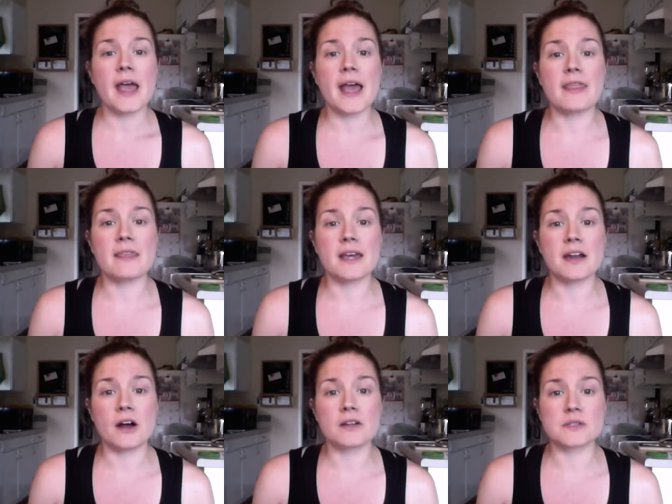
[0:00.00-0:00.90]
and
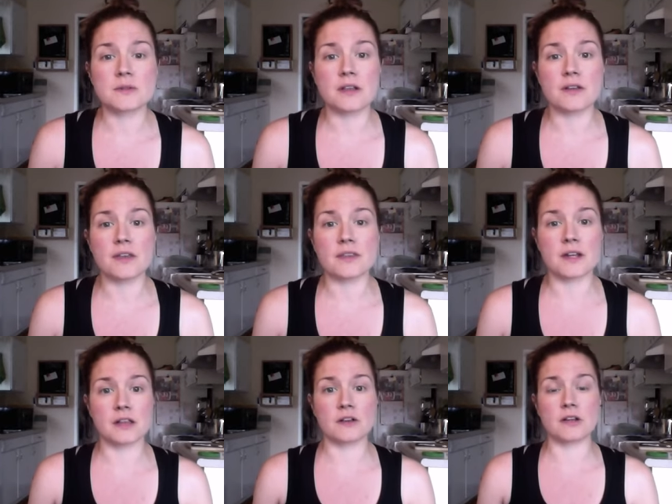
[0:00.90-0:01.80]
then also another thing
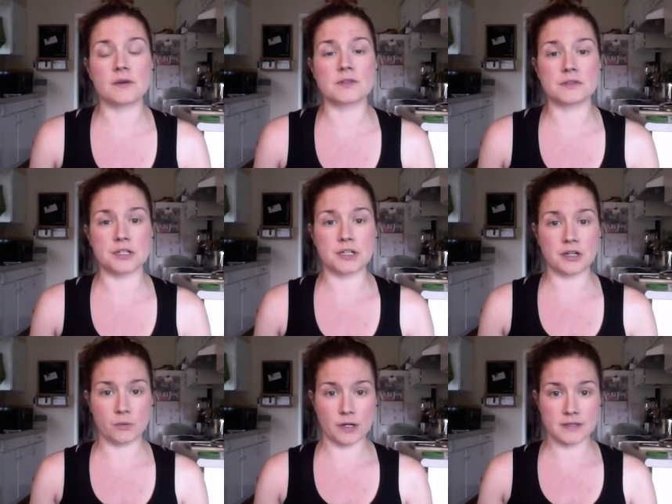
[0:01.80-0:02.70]
that I learned that was really
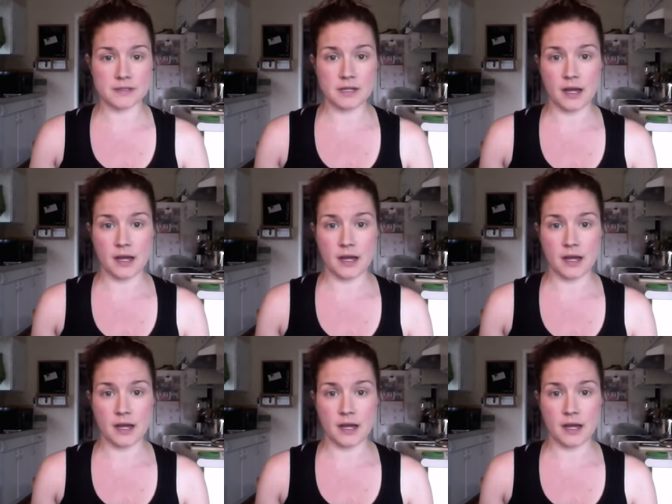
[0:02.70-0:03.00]
good was